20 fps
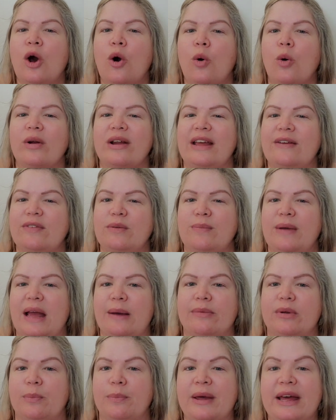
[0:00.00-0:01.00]
or even be
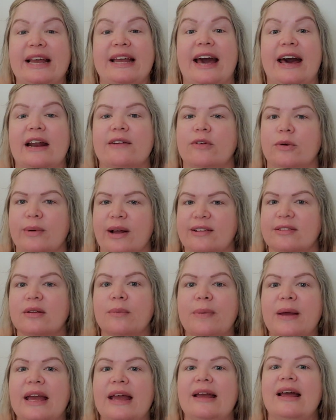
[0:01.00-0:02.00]
able to pick out of a
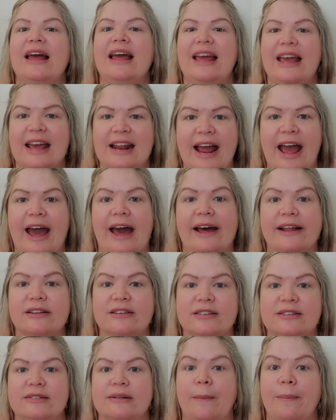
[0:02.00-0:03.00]
recipe, it
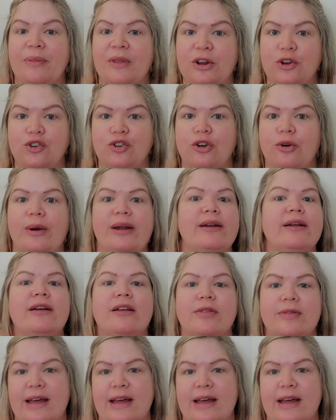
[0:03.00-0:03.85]
adds something to it.